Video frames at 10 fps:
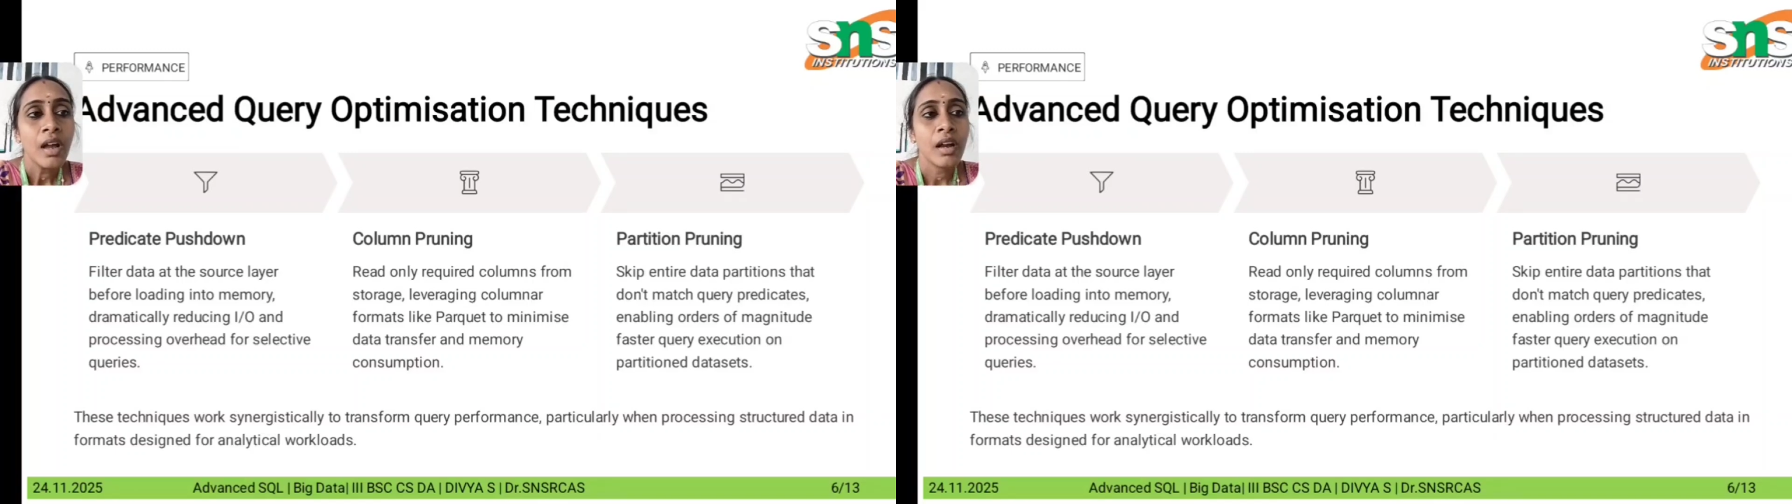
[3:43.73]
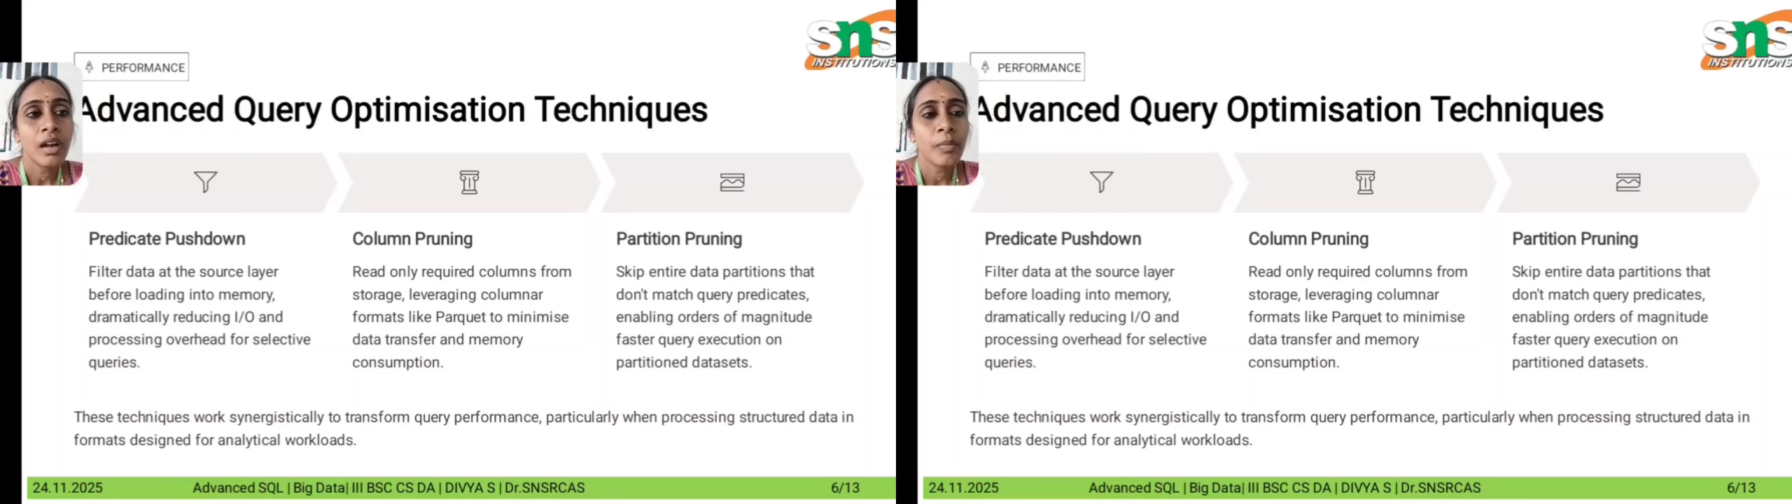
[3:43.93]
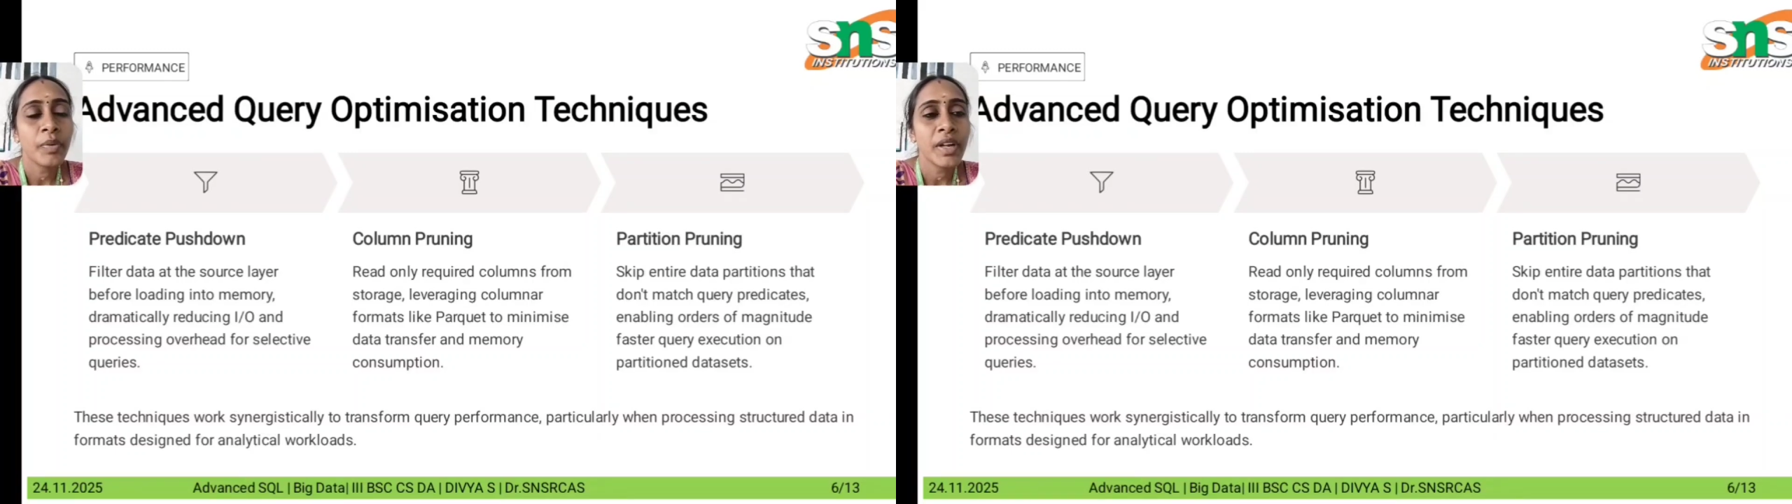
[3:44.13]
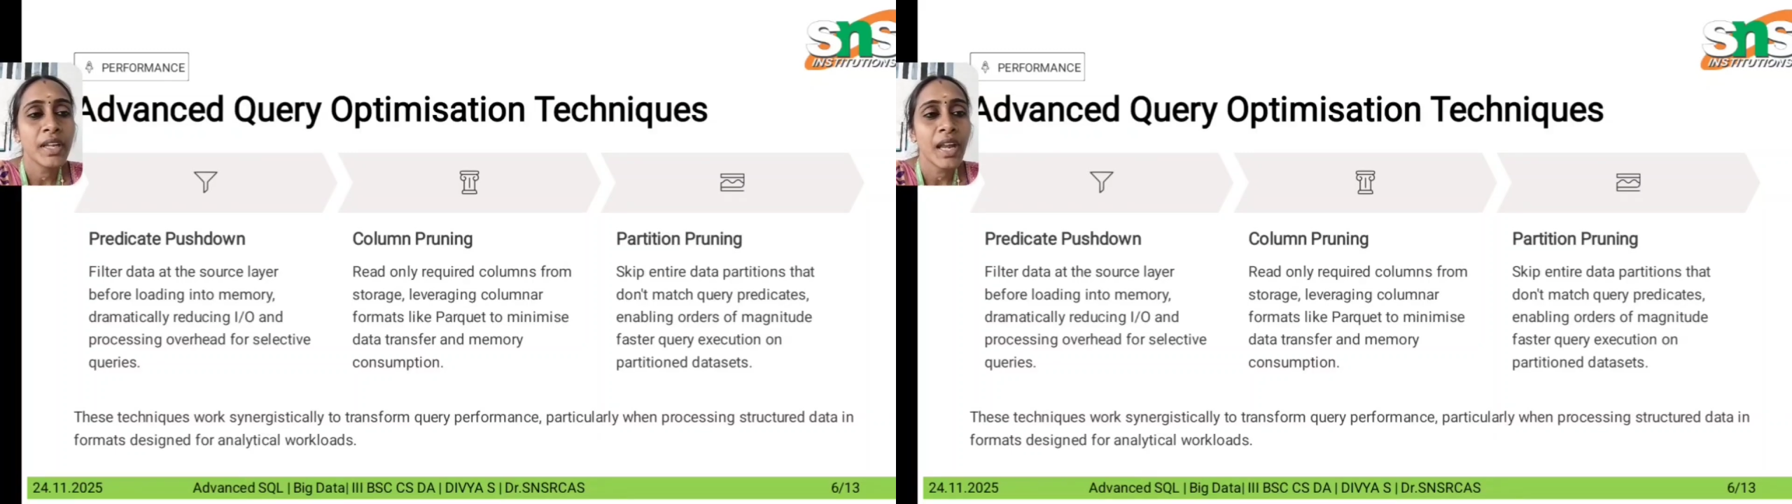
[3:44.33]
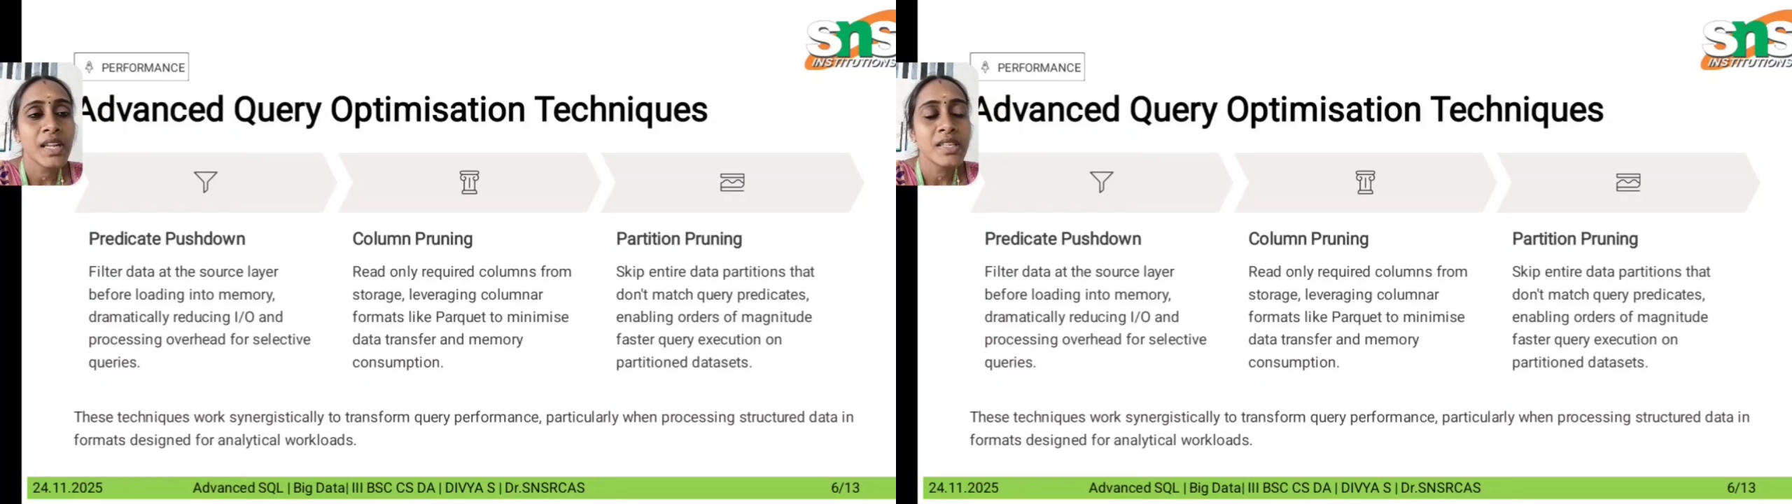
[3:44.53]

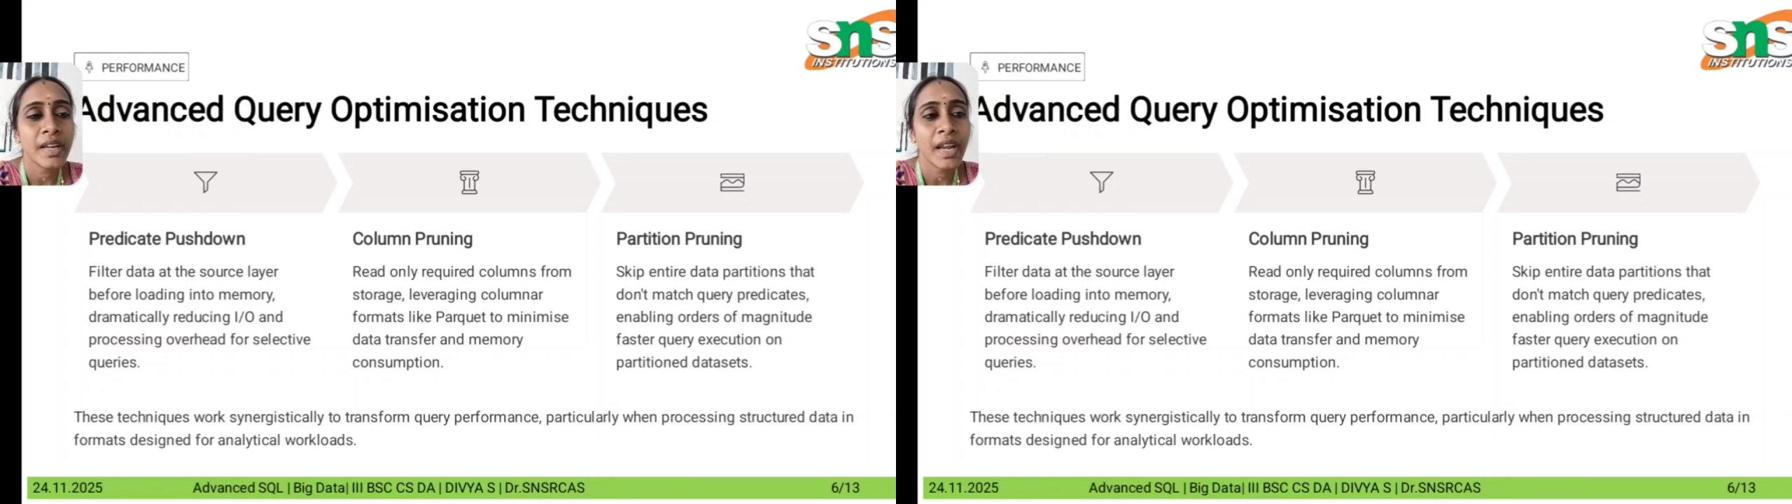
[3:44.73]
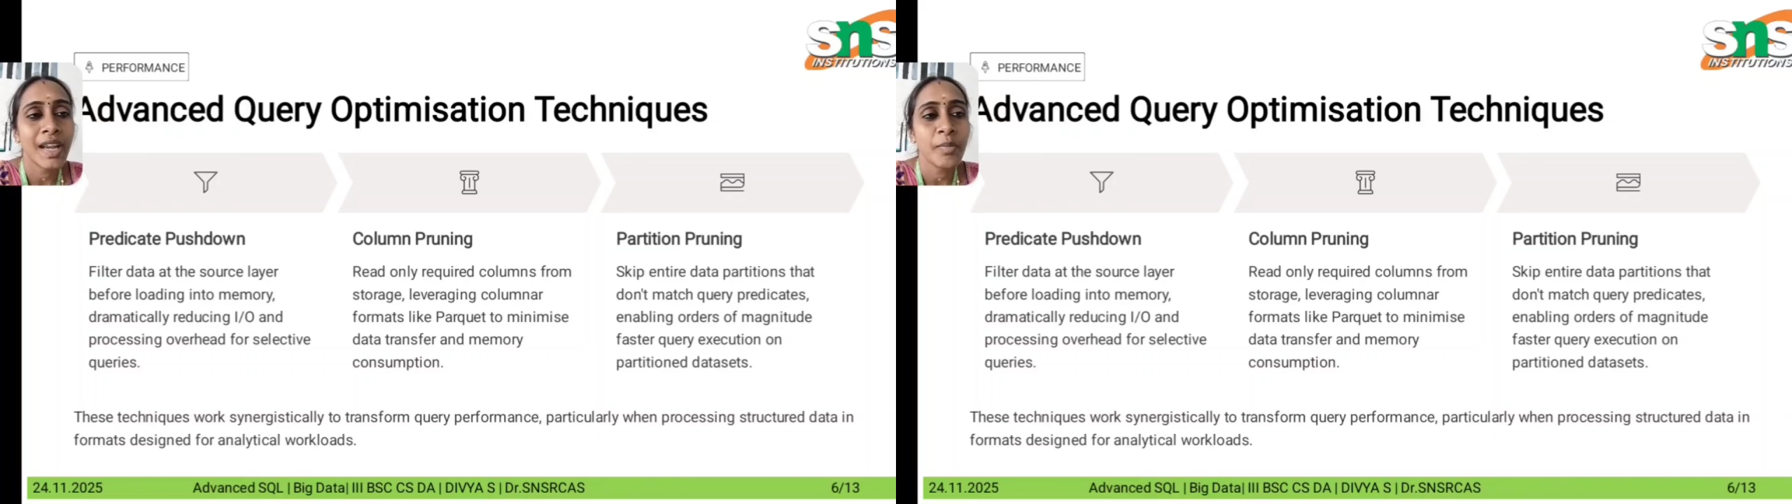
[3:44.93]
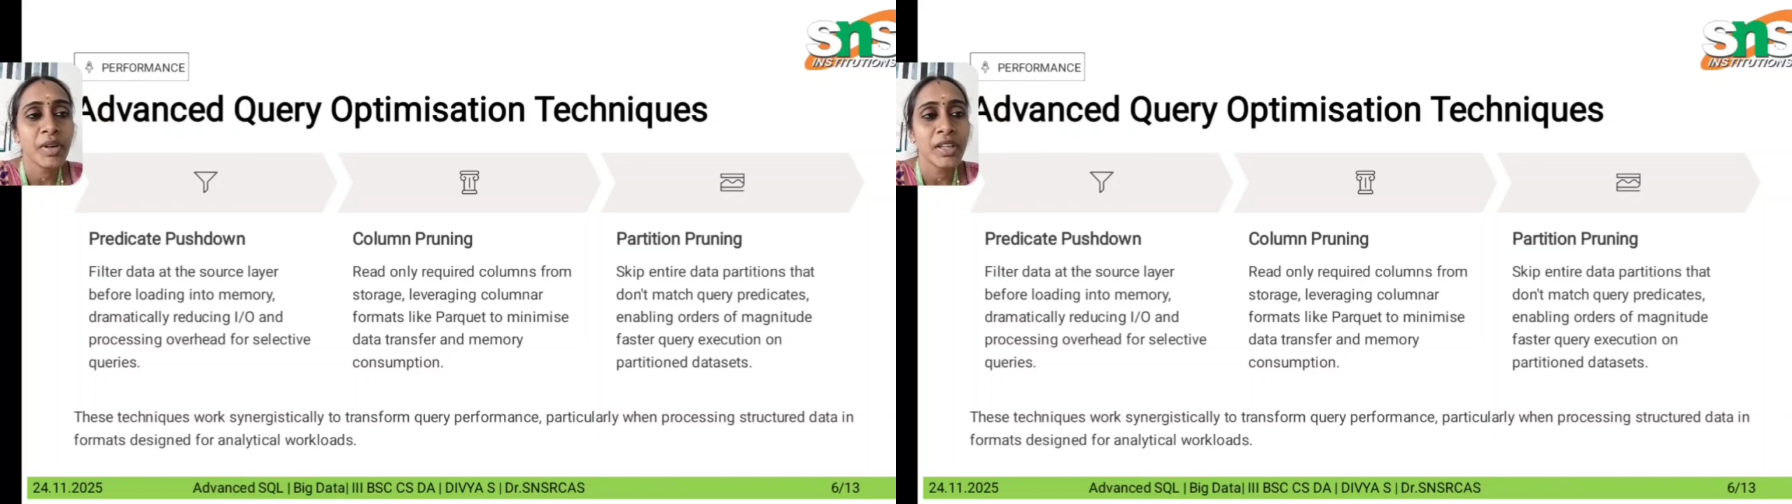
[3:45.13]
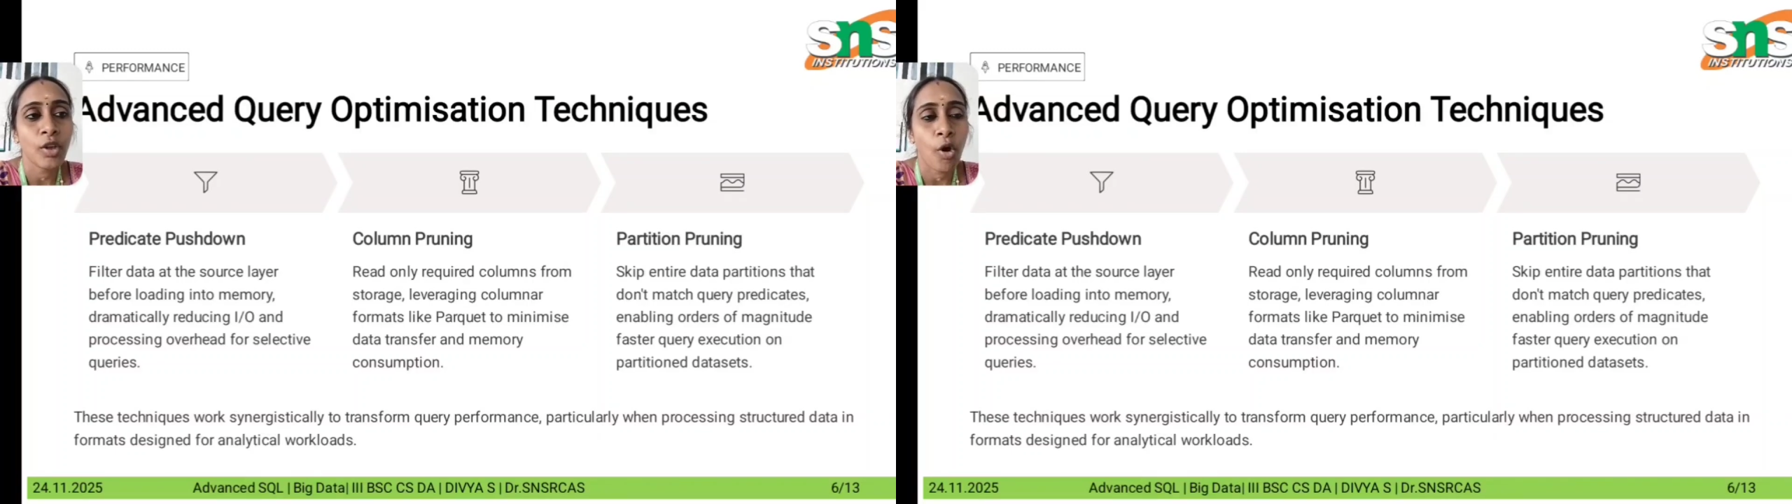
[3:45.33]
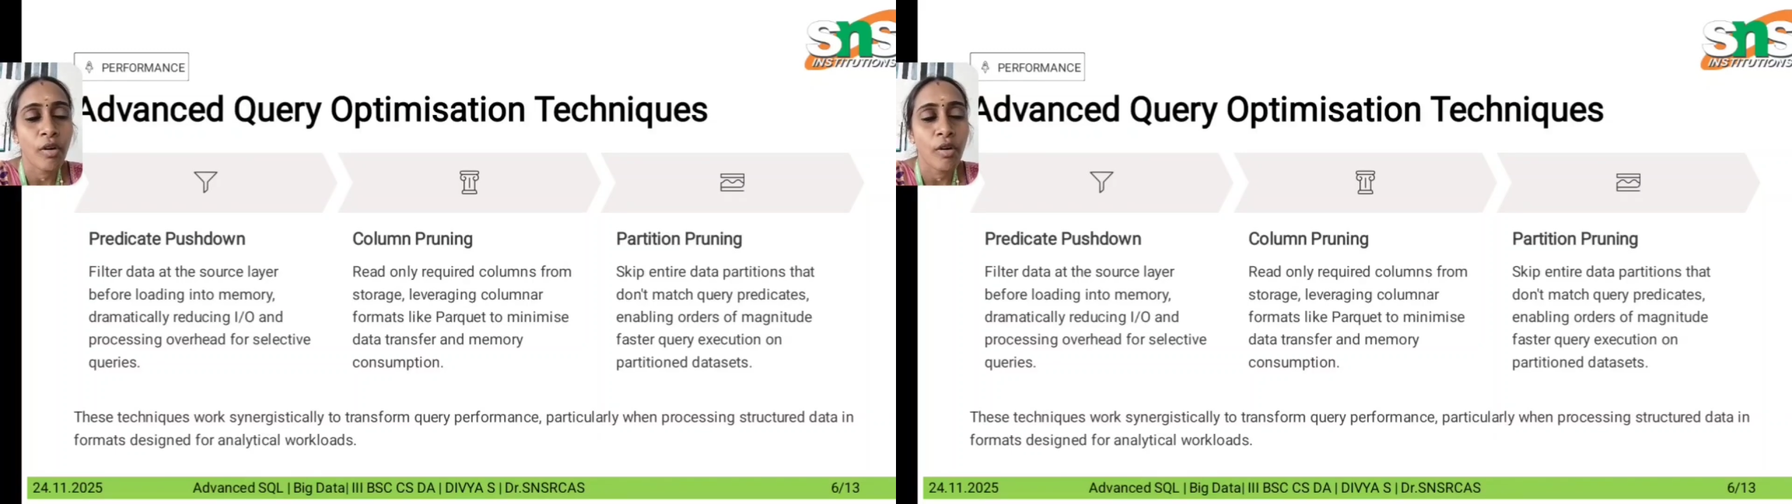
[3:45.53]
predicates, and enabling